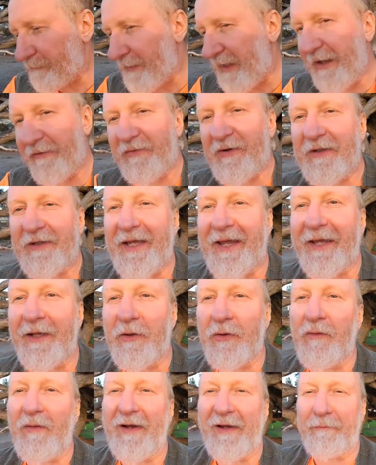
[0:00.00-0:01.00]
Every day,
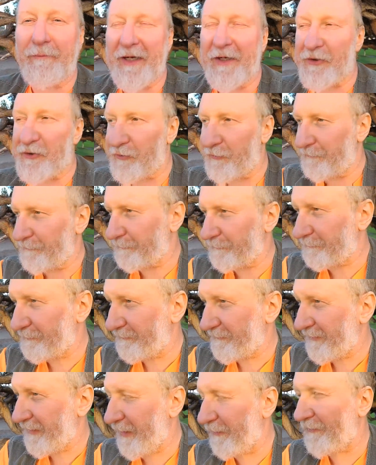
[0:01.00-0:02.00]
new vibration.
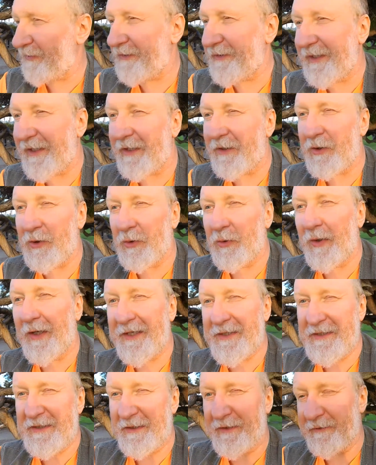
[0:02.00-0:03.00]
Every day a new
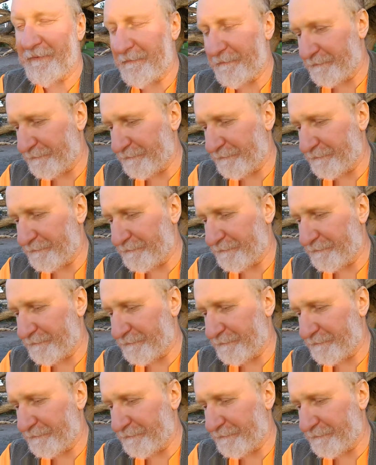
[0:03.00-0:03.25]
idea.